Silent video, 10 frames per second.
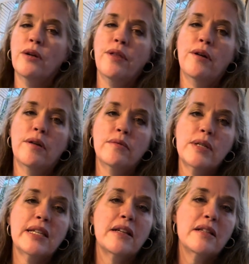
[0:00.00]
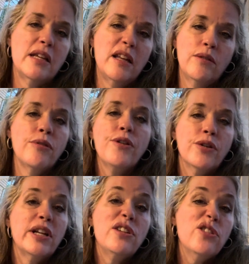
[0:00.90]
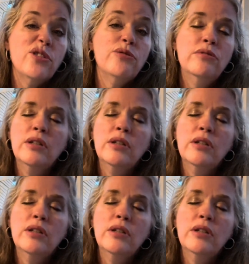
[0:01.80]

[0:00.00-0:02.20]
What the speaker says: the 1632